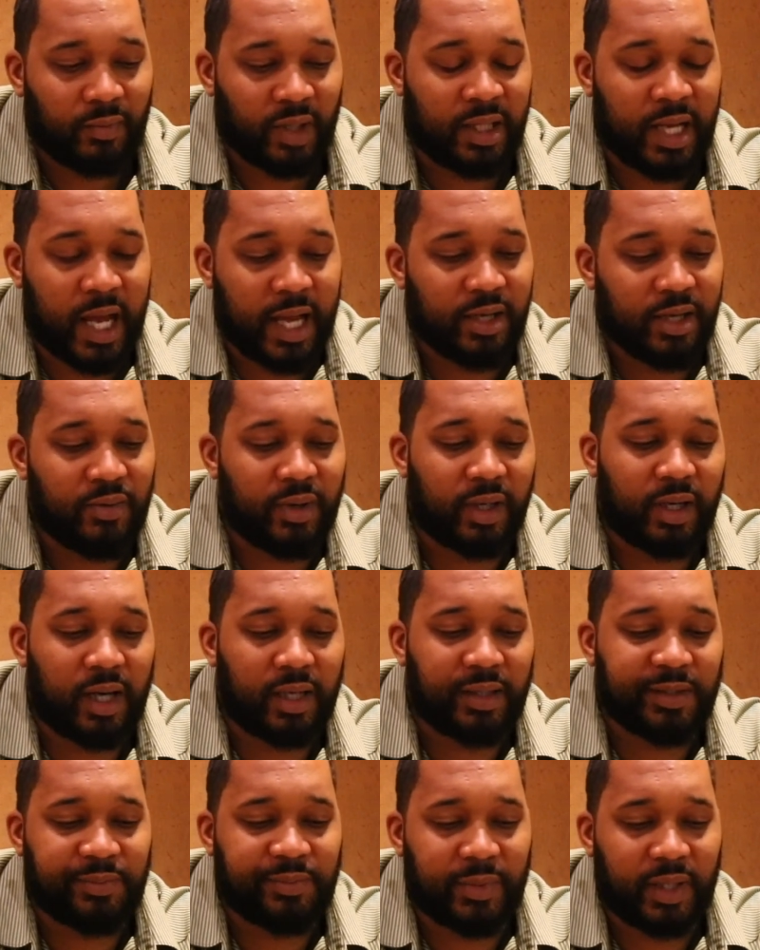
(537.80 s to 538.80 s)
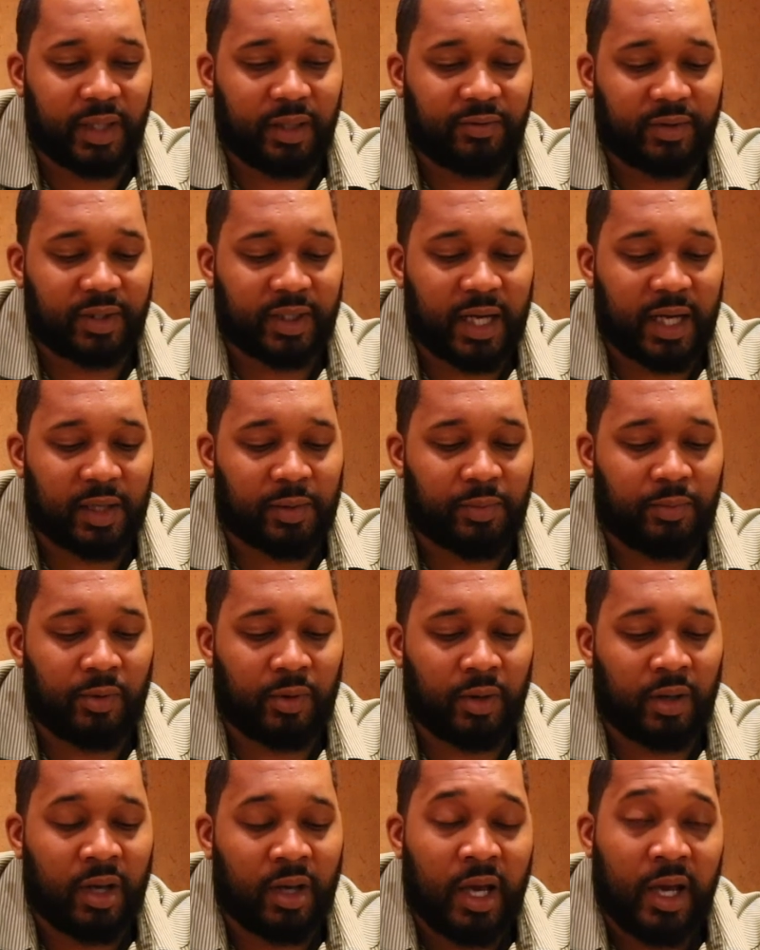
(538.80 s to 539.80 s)
Now you want all this money for child
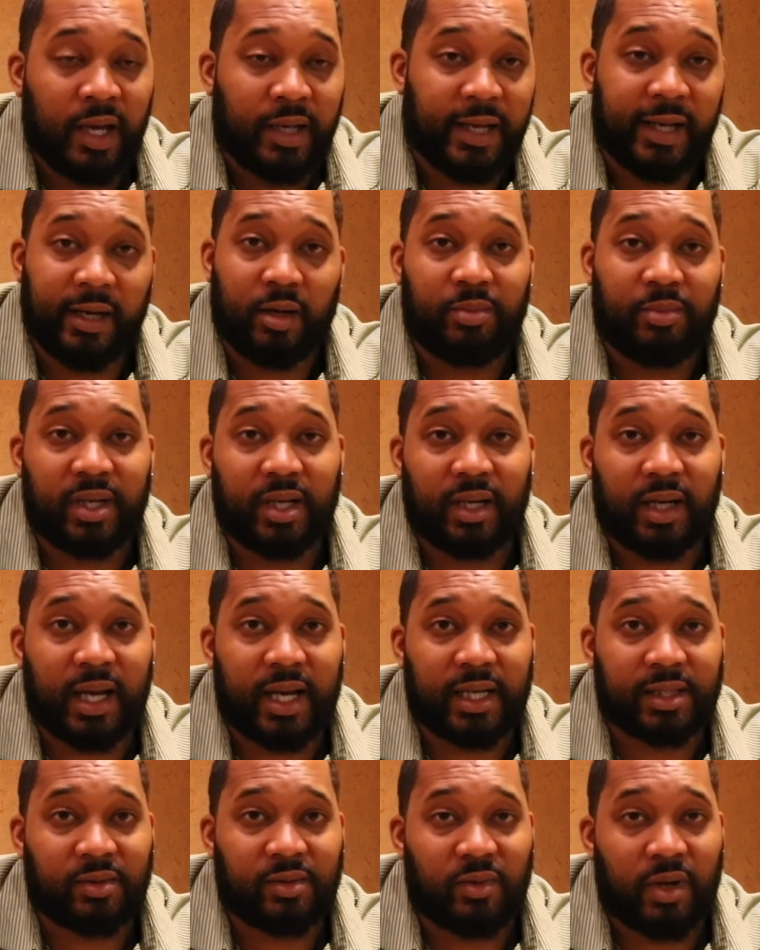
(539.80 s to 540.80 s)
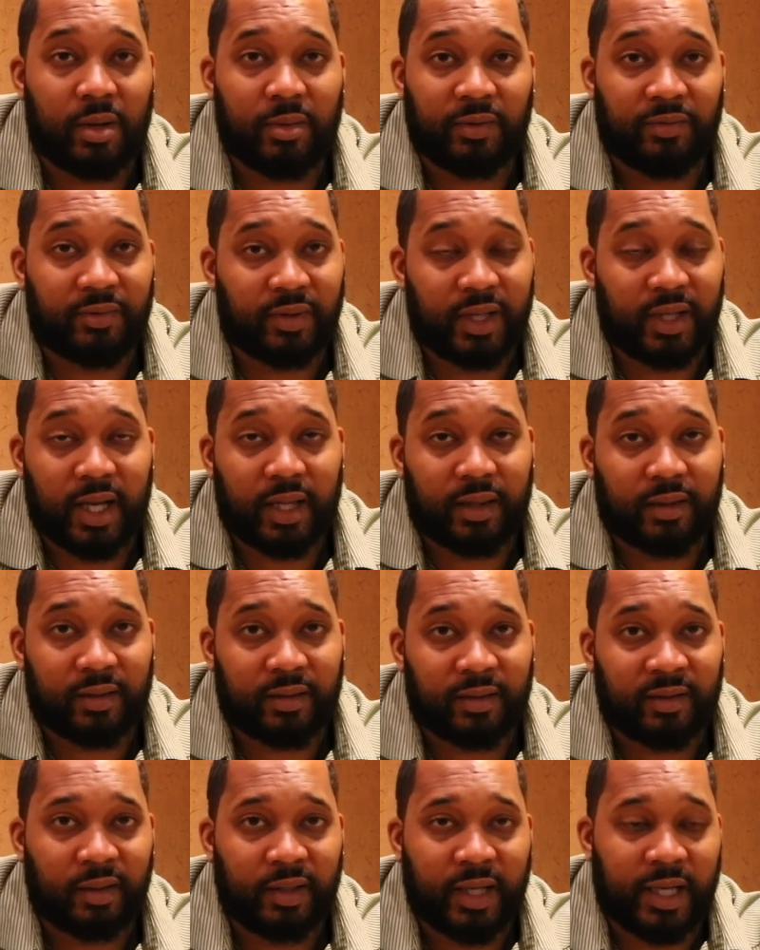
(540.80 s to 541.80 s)
support. They don't penalize the woman for
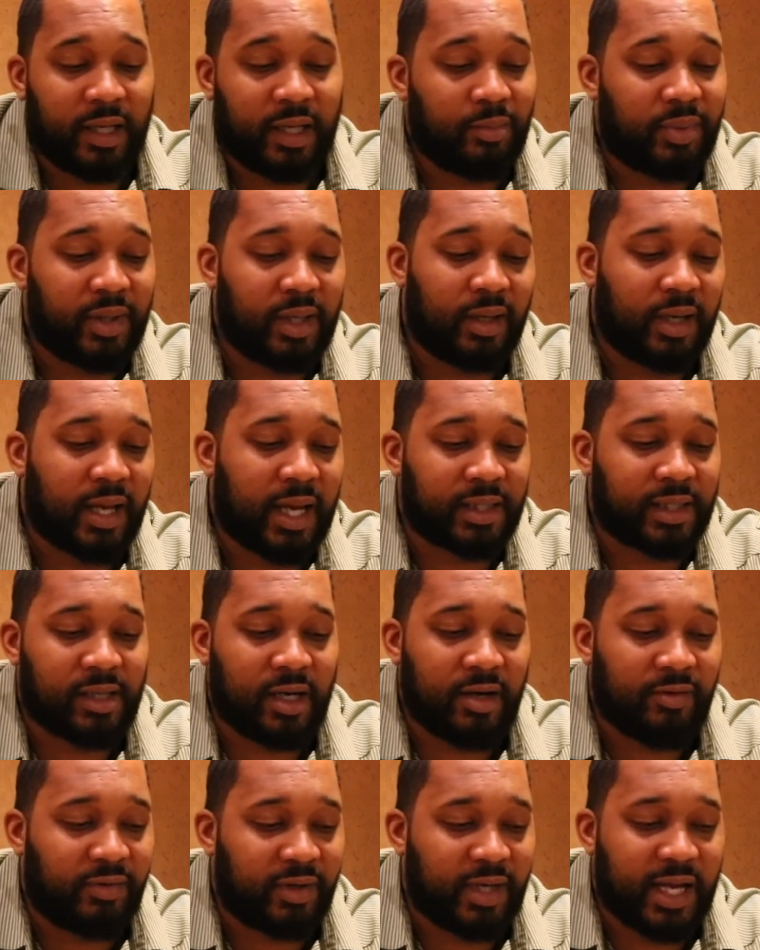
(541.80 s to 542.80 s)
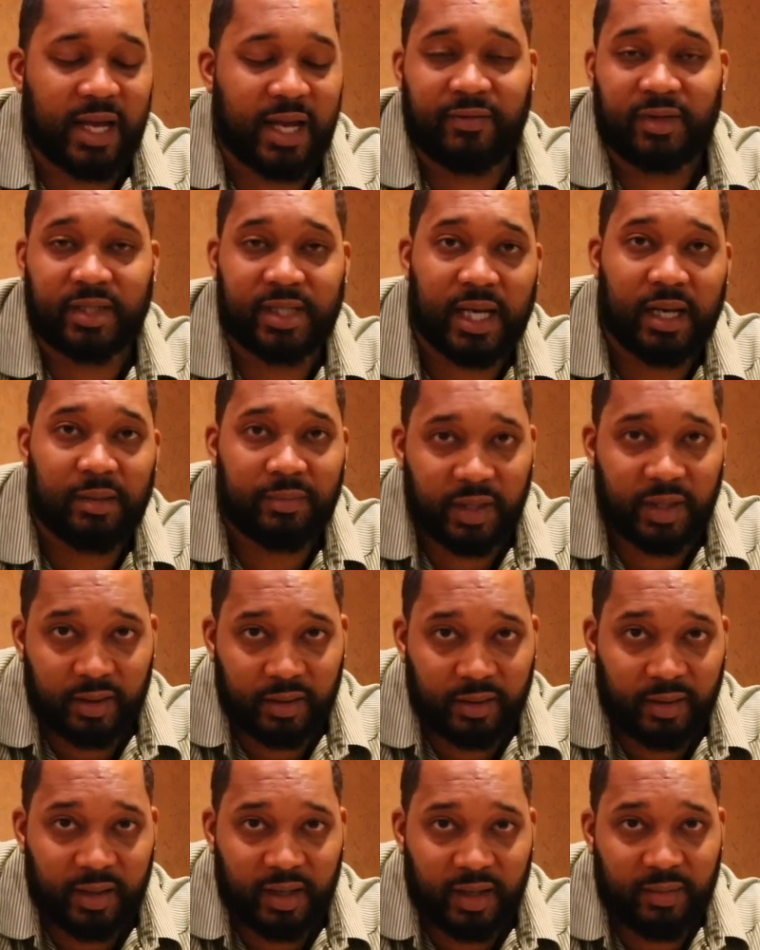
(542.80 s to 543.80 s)
nothing. They didn't penalize her for not even telling me
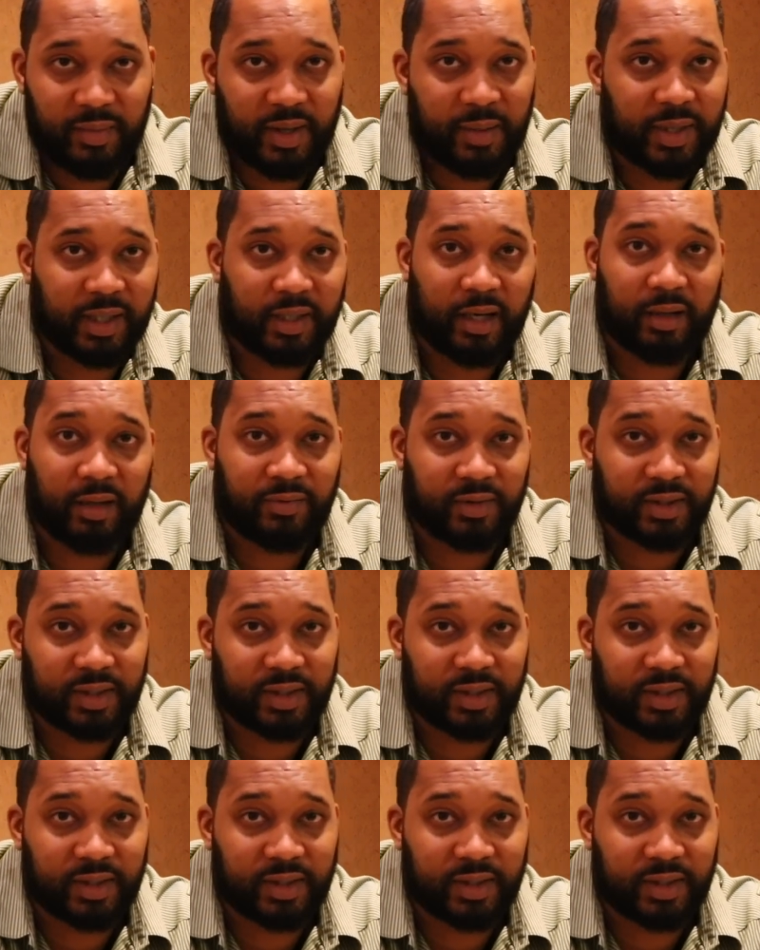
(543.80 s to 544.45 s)
about my daughter for